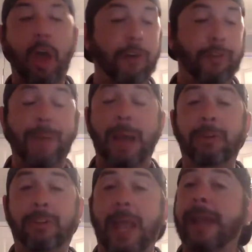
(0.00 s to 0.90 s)
of
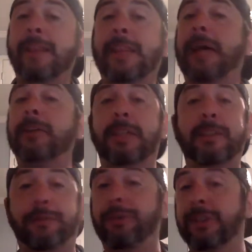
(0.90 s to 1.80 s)
about 10,000
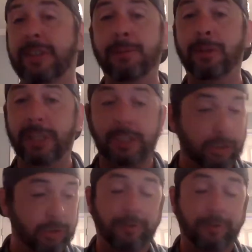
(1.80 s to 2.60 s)
different simulations,